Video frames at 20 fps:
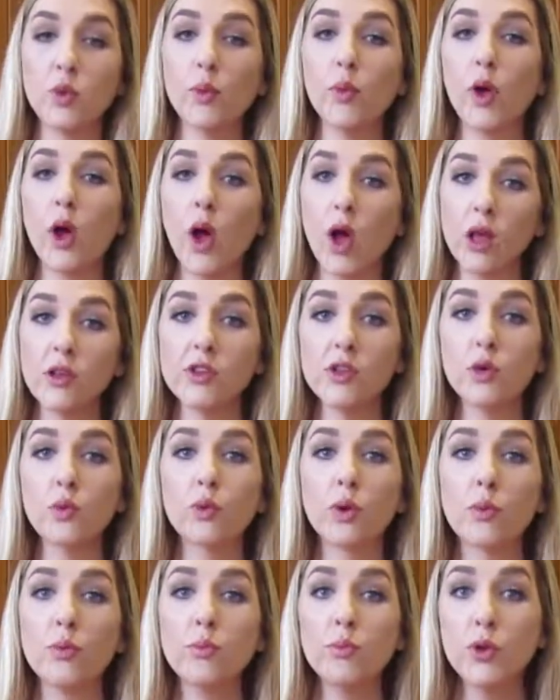we will also
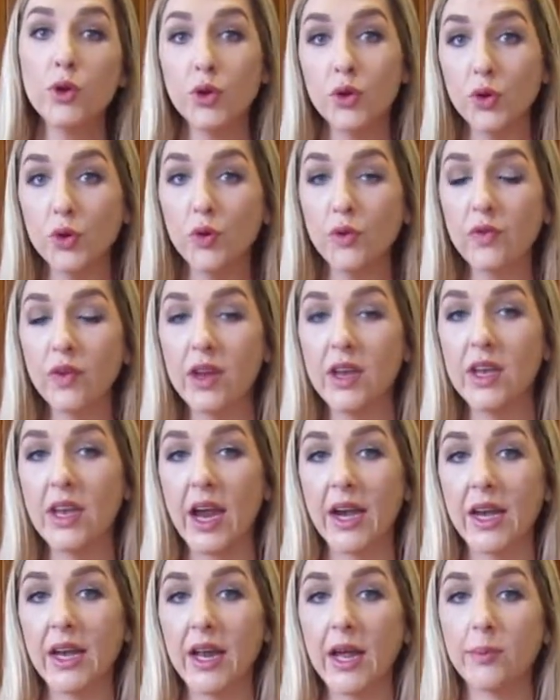remove
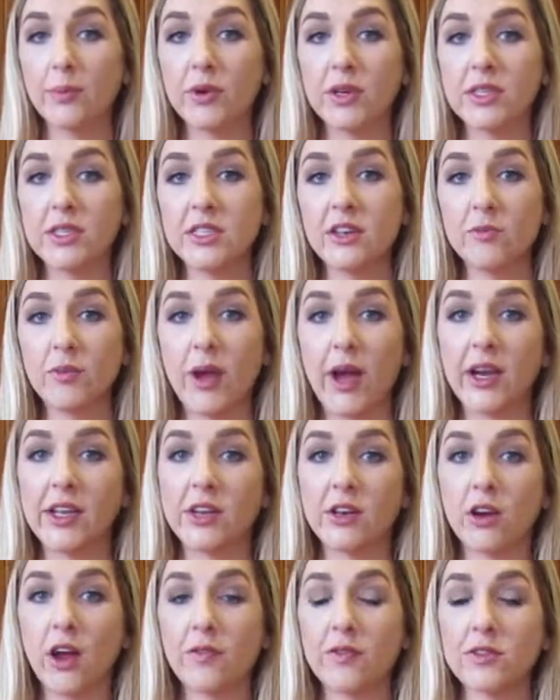99% of
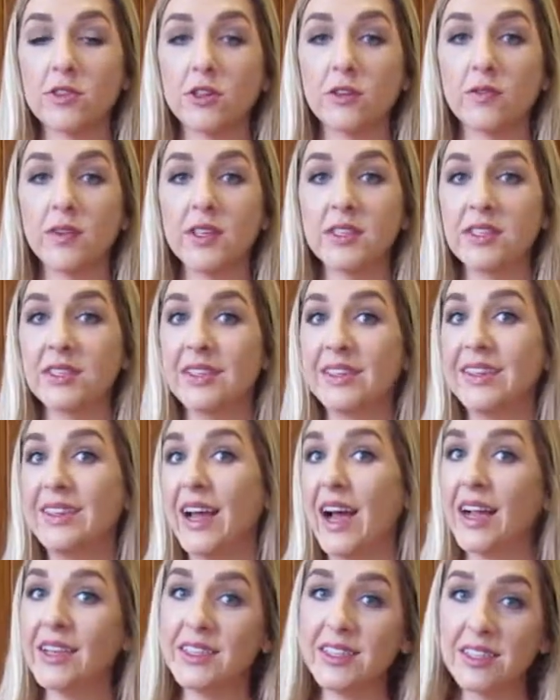bacteria off the surface, not